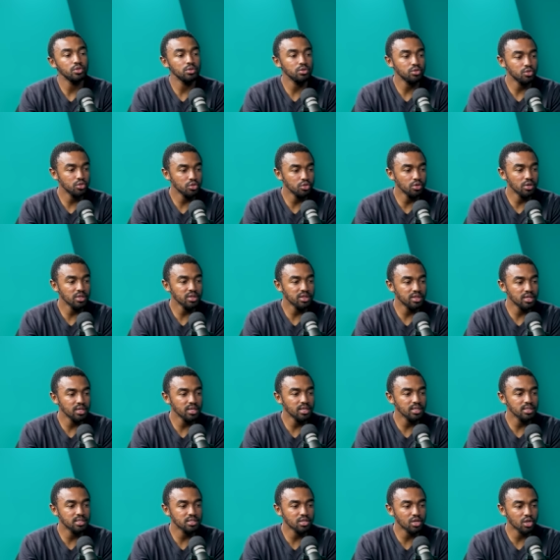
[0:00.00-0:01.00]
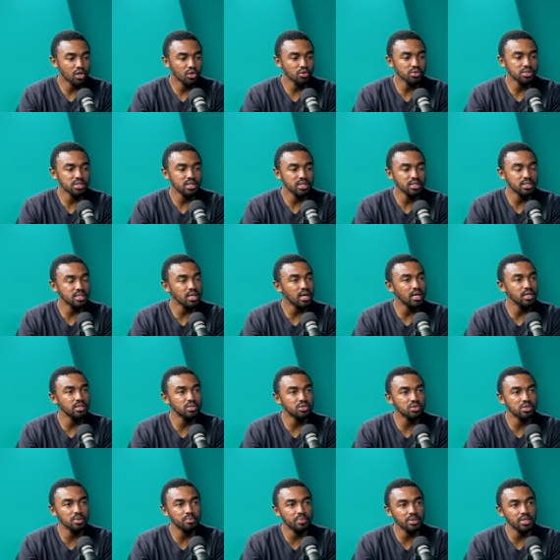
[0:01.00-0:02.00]
do you not think it's closely tied
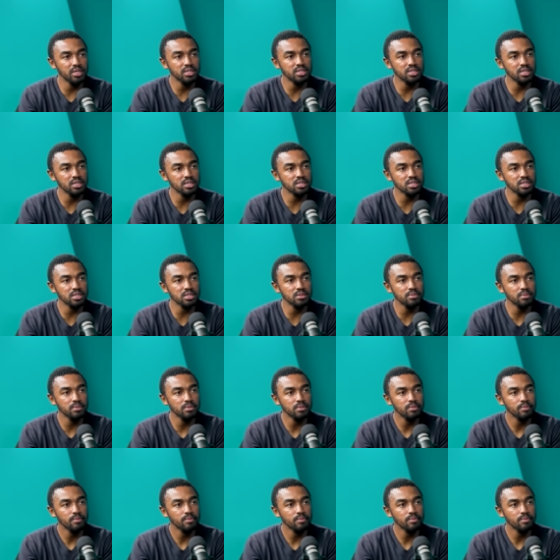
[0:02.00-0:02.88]
to the political system?